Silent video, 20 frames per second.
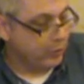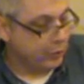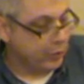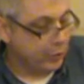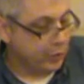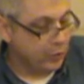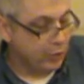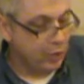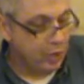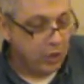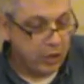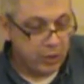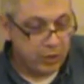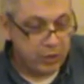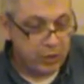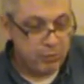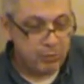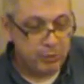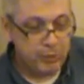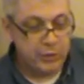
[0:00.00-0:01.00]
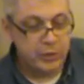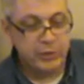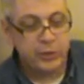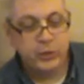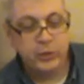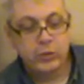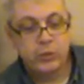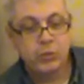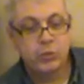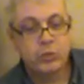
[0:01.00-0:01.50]
Chicago
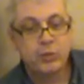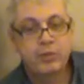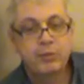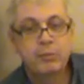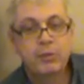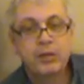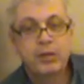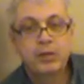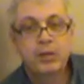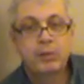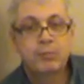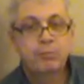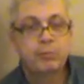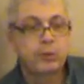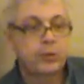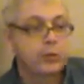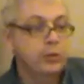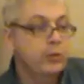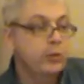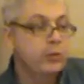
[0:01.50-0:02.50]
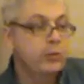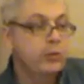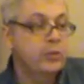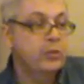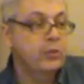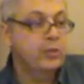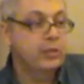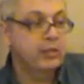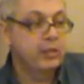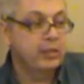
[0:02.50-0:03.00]
blues, when
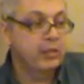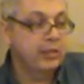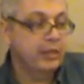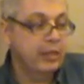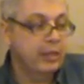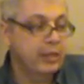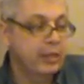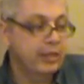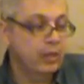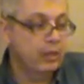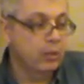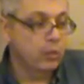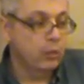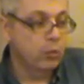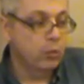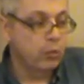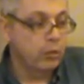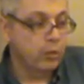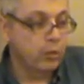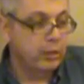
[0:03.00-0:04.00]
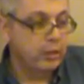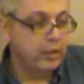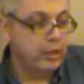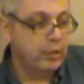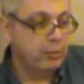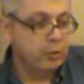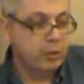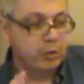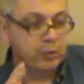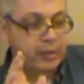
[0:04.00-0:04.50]
blues
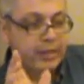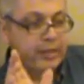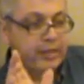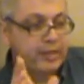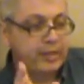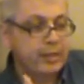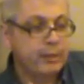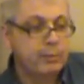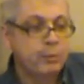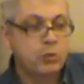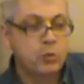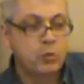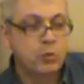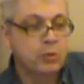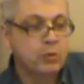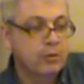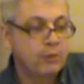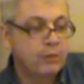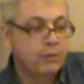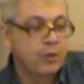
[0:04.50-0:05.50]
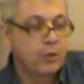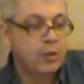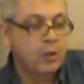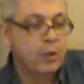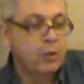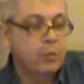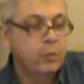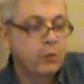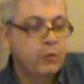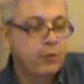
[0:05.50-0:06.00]
immigrated up north
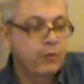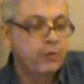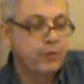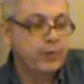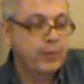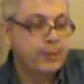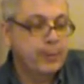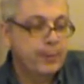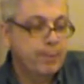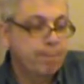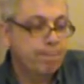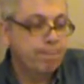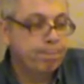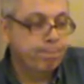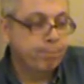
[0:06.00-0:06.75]
along with, um,